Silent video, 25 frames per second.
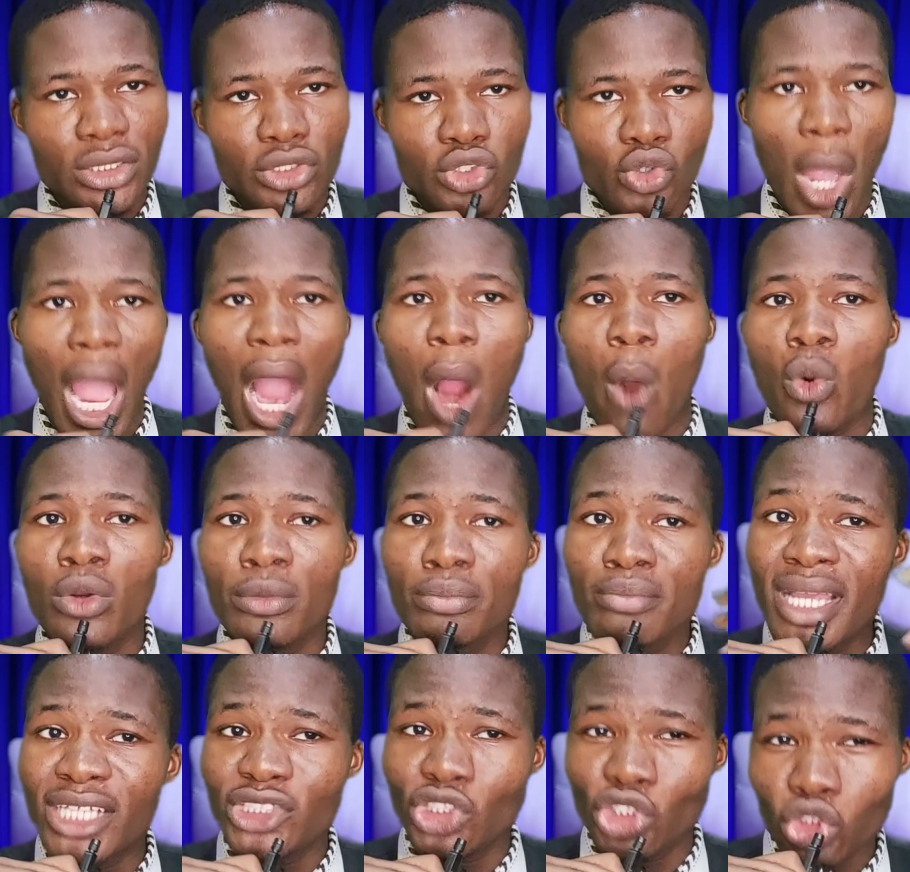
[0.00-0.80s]
So I
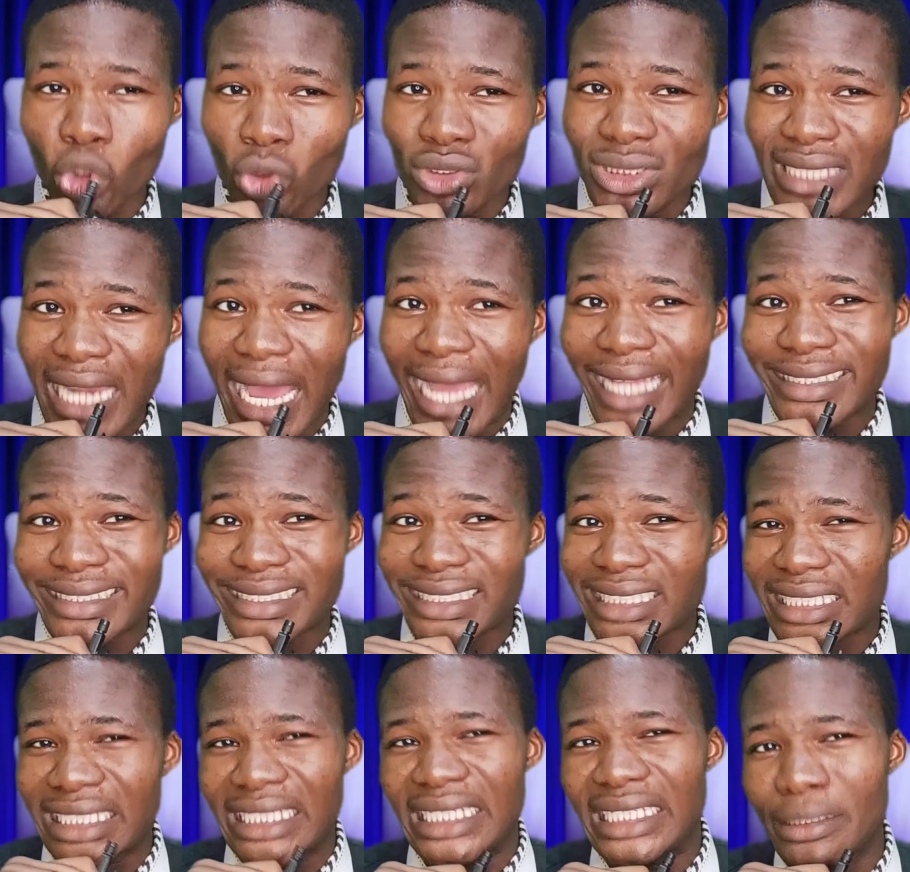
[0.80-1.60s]
will mention
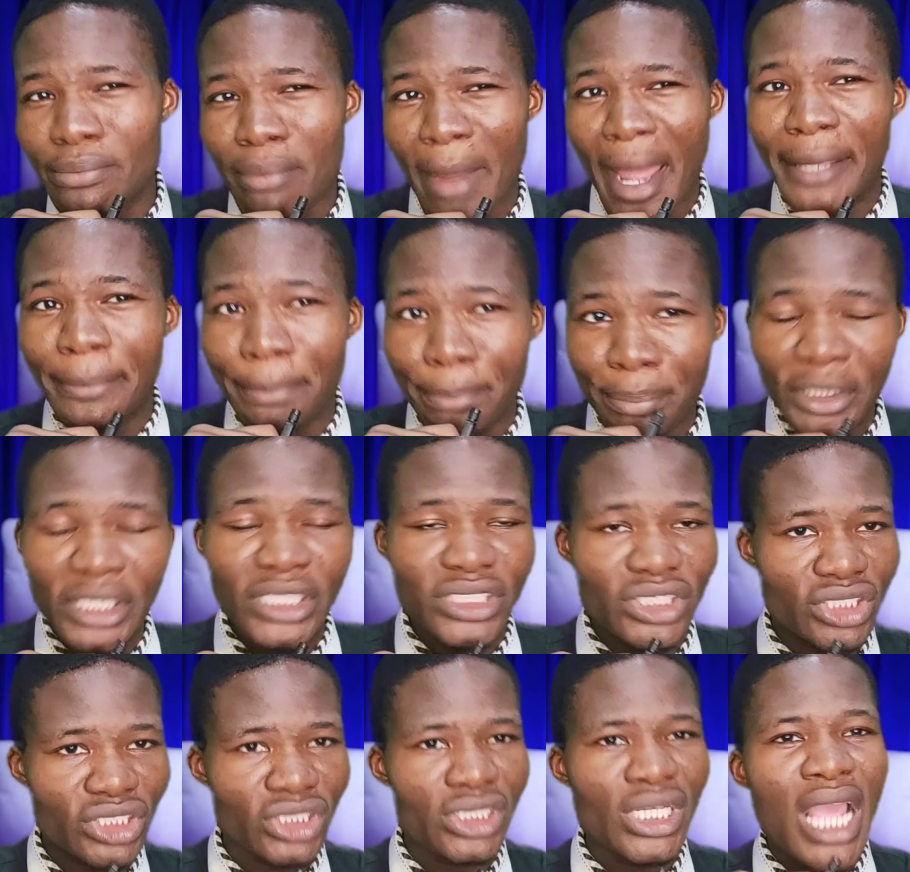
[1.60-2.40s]
that in my
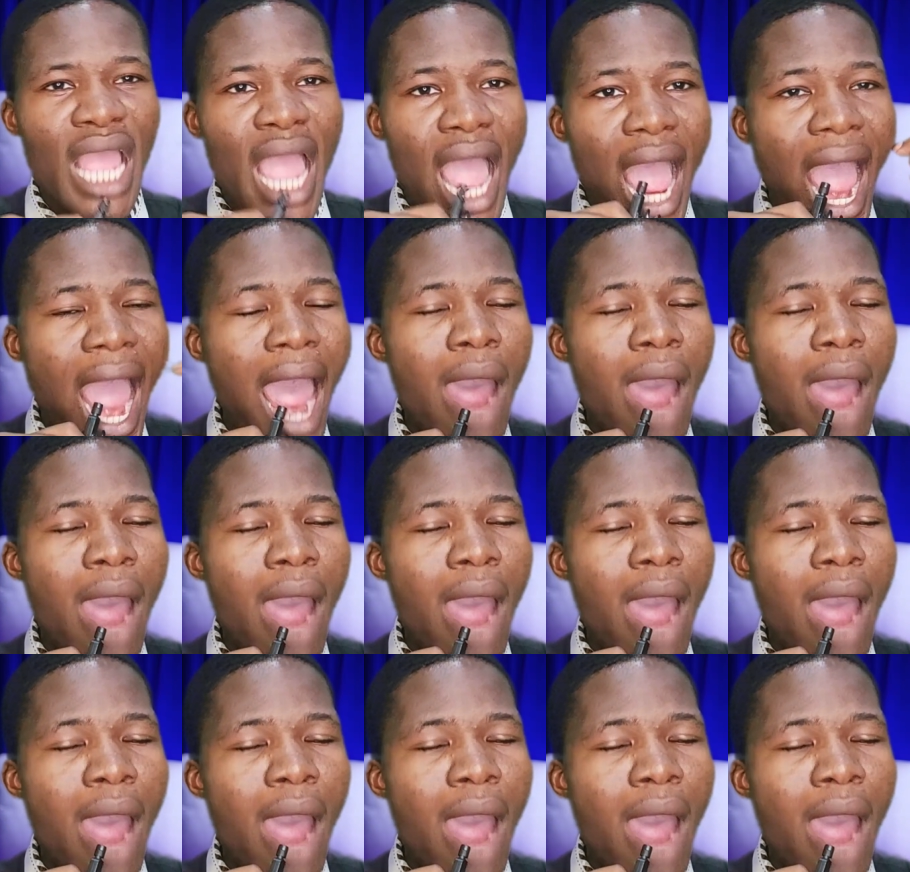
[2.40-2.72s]
pitch.